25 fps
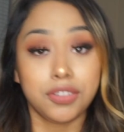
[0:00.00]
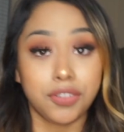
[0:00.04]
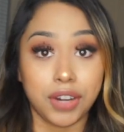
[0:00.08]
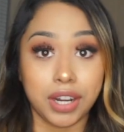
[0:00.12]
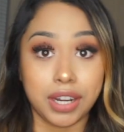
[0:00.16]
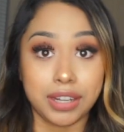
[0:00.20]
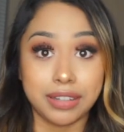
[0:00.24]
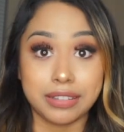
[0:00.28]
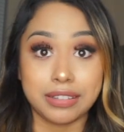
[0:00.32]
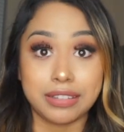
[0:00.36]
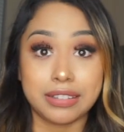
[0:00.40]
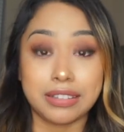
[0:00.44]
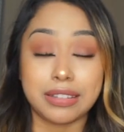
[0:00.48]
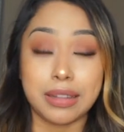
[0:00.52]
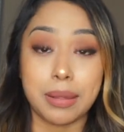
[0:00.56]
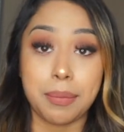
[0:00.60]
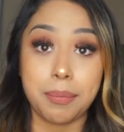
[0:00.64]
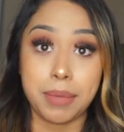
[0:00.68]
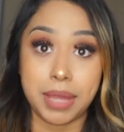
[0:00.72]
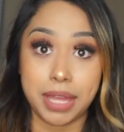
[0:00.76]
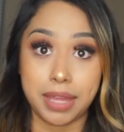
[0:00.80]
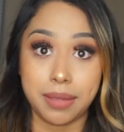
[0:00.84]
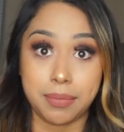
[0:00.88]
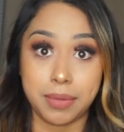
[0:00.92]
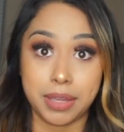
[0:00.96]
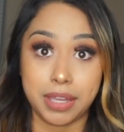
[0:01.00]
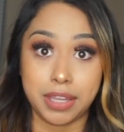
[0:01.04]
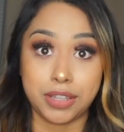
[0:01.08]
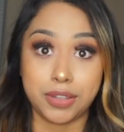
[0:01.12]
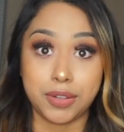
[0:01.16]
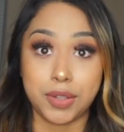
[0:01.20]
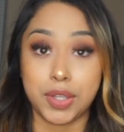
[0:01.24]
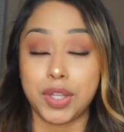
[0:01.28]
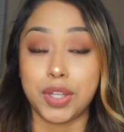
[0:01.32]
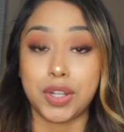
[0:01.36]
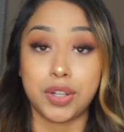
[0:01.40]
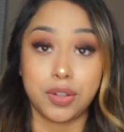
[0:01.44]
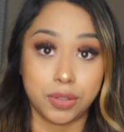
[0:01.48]
friend's baby,
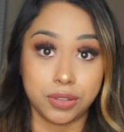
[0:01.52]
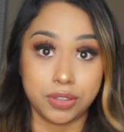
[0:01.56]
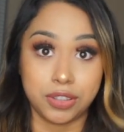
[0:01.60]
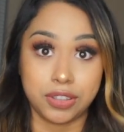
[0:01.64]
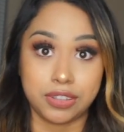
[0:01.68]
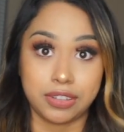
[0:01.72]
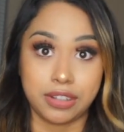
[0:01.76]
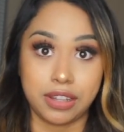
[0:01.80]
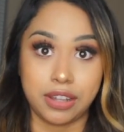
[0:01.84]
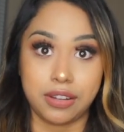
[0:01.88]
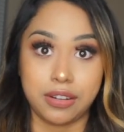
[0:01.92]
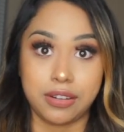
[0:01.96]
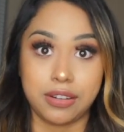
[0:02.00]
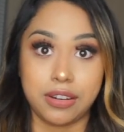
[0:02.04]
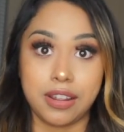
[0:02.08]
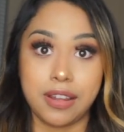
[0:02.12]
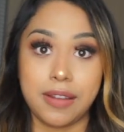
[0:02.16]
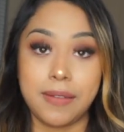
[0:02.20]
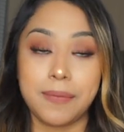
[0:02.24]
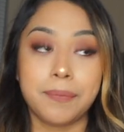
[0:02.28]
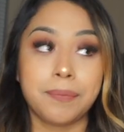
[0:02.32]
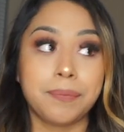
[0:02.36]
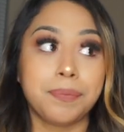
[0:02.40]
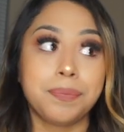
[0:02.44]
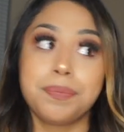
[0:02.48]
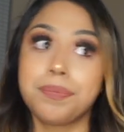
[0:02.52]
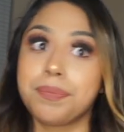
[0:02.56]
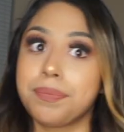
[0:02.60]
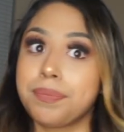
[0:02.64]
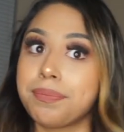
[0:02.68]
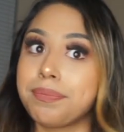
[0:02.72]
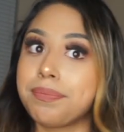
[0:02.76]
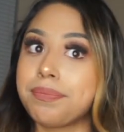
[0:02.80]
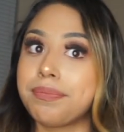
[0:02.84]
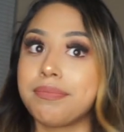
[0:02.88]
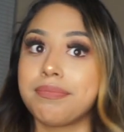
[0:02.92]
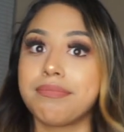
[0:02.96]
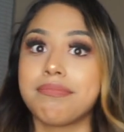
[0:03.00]
doing an ultrasound?
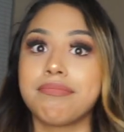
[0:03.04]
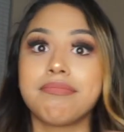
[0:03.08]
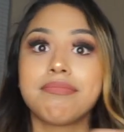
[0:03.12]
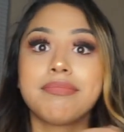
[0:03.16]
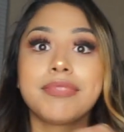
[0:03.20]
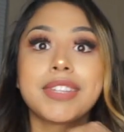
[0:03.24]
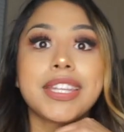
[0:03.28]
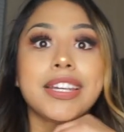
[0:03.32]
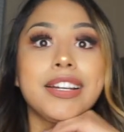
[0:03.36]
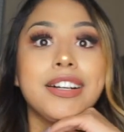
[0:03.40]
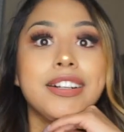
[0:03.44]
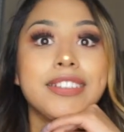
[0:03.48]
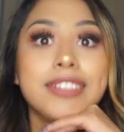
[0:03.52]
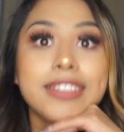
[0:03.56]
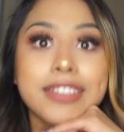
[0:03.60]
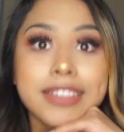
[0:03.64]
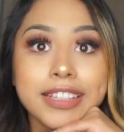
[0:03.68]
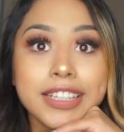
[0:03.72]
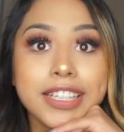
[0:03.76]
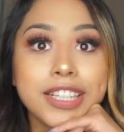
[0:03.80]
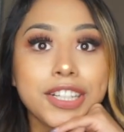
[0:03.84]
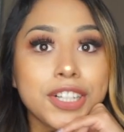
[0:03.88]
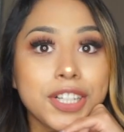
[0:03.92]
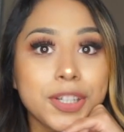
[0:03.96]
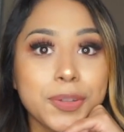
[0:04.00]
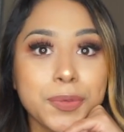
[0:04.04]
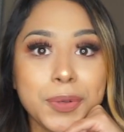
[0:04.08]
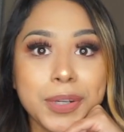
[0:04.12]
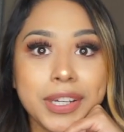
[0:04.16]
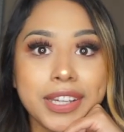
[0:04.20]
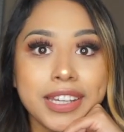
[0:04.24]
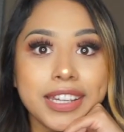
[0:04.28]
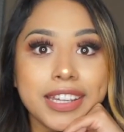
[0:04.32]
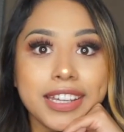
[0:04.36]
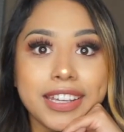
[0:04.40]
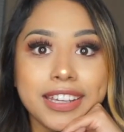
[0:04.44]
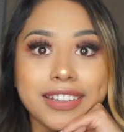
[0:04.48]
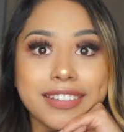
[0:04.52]
I'll sit here and
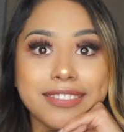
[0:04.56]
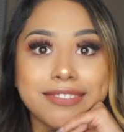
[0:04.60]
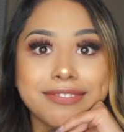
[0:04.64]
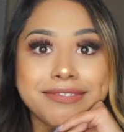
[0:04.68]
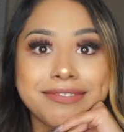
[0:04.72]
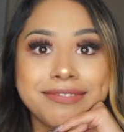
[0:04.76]
wait.